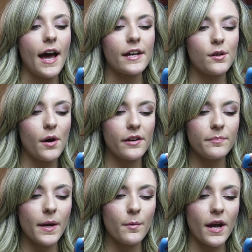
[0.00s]
I go out
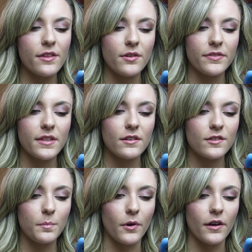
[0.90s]
of my way throughout the year
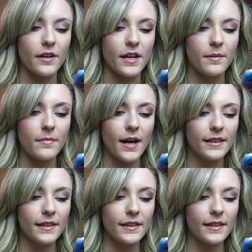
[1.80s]
to spoil him.